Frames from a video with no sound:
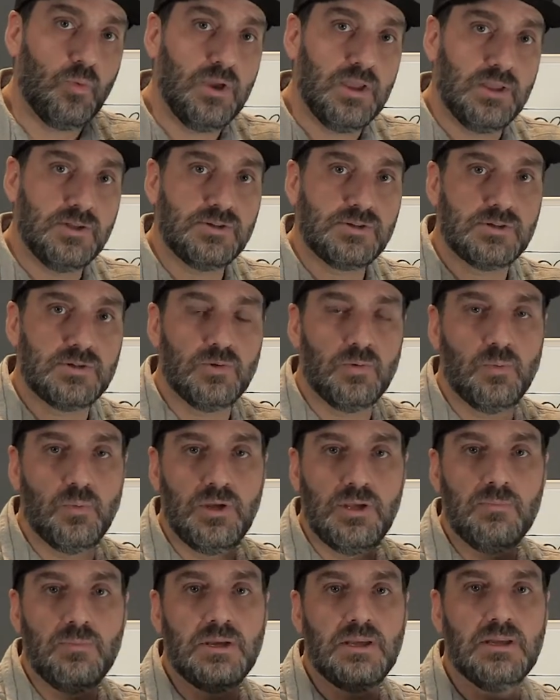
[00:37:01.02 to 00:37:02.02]
which
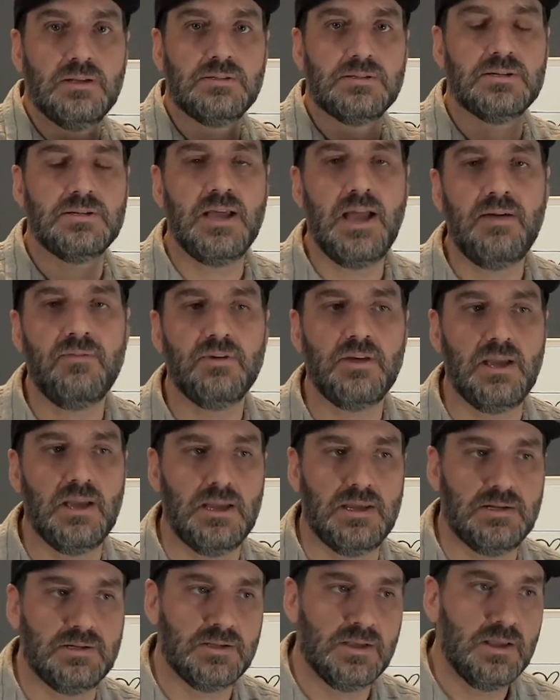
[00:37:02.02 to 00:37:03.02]
we begin to
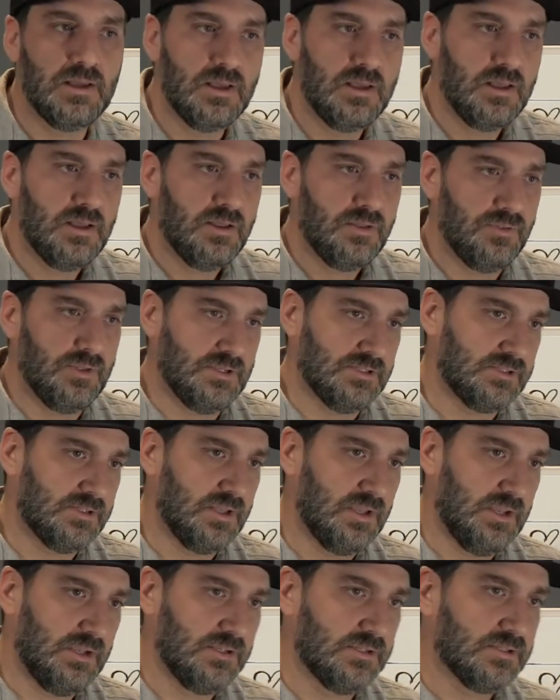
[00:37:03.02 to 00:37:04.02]
navigate these
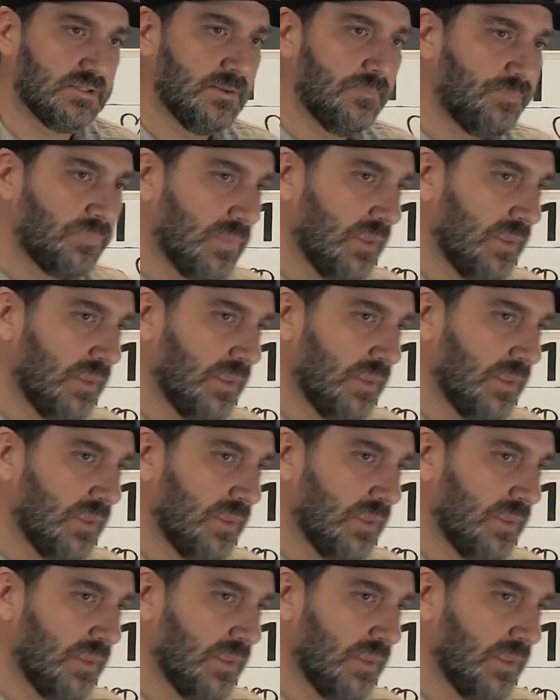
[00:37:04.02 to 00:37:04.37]
things.